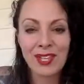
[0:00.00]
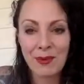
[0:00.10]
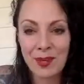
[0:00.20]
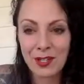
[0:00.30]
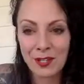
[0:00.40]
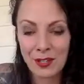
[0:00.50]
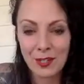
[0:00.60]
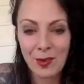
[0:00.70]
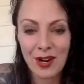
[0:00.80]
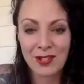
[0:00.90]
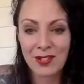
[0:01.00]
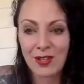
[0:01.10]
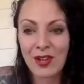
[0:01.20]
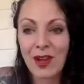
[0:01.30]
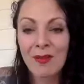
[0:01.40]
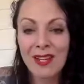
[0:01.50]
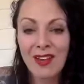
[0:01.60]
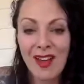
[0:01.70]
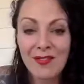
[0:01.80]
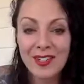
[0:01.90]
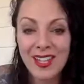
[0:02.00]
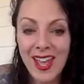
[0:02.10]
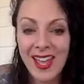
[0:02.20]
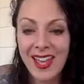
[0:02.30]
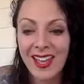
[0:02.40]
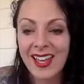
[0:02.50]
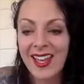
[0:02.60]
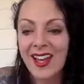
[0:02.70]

type it in your search bar so you can come in here every day.